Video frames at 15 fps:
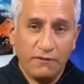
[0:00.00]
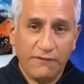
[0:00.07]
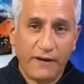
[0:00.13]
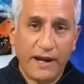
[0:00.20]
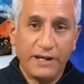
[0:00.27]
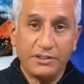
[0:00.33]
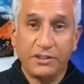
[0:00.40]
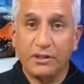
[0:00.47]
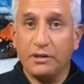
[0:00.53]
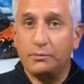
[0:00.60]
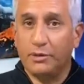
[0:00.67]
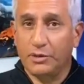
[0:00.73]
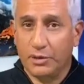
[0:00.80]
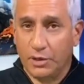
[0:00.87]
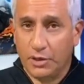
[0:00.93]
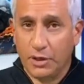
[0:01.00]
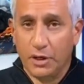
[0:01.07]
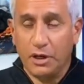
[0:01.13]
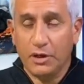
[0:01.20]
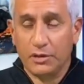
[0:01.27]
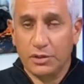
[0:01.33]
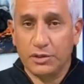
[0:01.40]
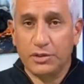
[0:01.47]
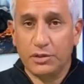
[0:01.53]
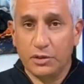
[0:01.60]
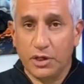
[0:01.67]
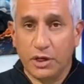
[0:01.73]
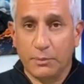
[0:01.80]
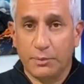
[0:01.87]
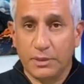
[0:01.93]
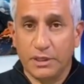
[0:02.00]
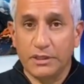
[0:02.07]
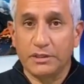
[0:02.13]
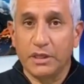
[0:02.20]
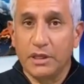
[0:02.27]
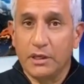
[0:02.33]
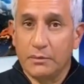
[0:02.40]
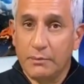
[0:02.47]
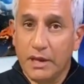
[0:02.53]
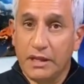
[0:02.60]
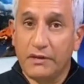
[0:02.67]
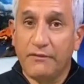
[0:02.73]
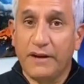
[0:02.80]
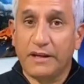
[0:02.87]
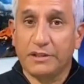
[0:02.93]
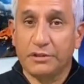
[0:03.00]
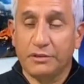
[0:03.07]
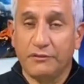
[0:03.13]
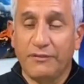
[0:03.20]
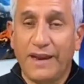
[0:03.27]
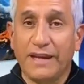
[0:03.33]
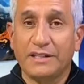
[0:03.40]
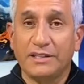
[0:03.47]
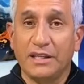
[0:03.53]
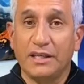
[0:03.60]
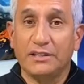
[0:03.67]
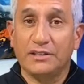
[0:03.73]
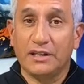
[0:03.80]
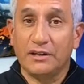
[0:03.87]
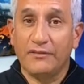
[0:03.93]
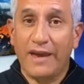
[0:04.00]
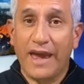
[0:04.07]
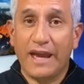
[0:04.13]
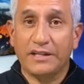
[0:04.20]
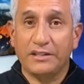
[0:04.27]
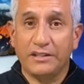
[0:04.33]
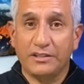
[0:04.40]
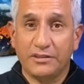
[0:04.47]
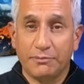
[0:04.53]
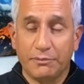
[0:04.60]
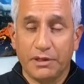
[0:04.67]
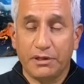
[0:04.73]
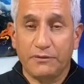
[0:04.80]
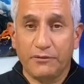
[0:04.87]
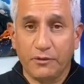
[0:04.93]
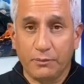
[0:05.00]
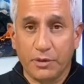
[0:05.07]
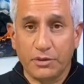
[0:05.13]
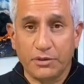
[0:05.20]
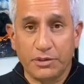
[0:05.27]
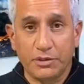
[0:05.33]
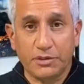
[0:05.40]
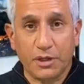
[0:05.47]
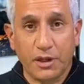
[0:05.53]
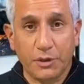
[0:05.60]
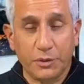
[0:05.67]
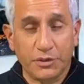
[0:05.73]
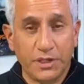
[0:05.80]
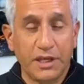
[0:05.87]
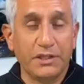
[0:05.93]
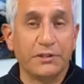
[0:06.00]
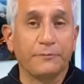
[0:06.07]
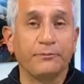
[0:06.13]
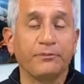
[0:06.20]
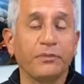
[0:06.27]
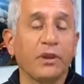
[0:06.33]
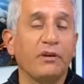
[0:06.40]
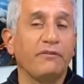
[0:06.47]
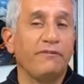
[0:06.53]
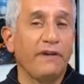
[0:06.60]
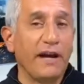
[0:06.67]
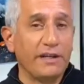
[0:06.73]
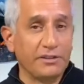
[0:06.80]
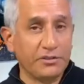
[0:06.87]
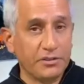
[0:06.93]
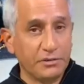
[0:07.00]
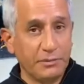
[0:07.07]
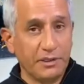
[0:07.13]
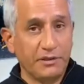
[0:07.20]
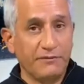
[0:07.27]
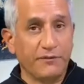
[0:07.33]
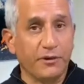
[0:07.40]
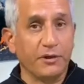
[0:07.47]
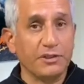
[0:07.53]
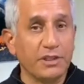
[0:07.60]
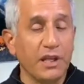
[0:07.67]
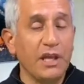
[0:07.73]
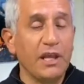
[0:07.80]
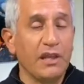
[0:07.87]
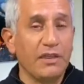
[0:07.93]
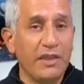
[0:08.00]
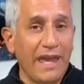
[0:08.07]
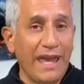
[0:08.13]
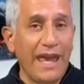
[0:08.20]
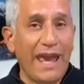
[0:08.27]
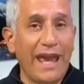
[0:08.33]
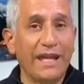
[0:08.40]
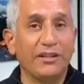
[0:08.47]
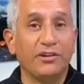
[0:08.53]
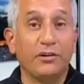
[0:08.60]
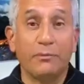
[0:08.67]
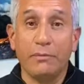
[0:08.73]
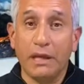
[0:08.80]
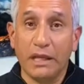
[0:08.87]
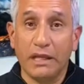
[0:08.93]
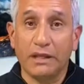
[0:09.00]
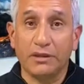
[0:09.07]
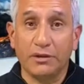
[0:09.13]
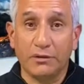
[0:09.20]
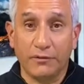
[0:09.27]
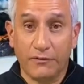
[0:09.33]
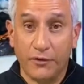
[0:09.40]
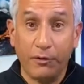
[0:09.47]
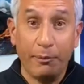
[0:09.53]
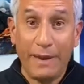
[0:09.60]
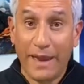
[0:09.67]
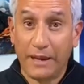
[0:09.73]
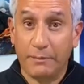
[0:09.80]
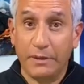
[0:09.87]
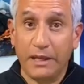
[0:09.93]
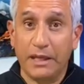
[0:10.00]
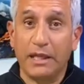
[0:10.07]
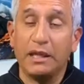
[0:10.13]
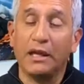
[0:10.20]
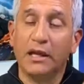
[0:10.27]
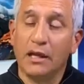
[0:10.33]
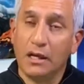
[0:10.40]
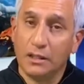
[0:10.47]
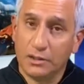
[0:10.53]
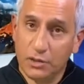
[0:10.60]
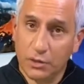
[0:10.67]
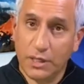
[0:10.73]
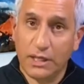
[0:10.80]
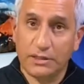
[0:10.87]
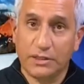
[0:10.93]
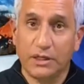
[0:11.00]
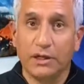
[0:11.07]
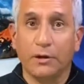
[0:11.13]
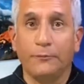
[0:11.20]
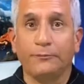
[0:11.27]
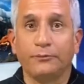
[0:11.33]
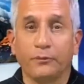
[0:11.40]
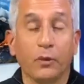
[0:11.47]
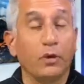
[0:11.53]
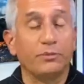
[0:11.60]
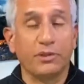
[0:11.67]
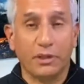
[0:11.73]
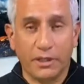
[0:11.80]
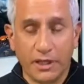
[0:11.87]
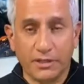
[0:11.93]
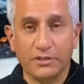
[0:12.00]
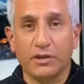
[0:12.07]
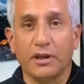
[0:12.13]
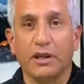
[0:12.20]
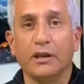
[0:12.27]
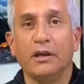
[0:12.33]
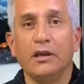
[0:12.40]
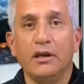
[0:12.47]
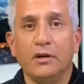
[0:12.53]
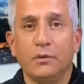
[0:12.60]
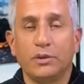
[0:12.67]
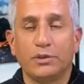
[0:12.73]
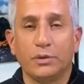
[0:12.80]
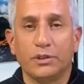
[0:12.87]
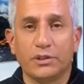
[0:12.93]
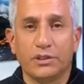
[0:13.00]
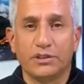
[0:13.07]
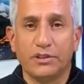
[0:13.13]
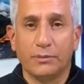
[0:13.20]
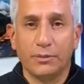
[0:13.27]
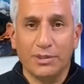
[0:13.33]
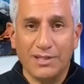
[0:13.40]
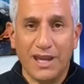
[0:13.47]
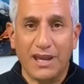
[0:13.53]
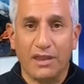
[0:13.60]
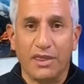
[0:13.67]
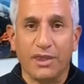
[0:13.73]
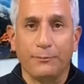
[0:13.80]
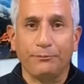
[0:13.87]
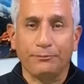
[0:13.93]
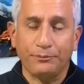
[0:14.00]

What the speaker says: Pfizer and Moderna are the two companies, manufacturers of vaccines, that have actually submitted for emergency use authorization. Pfizer submitted first. They had their meeting, their VRBPAC meeting, yesterday, which was December 10th.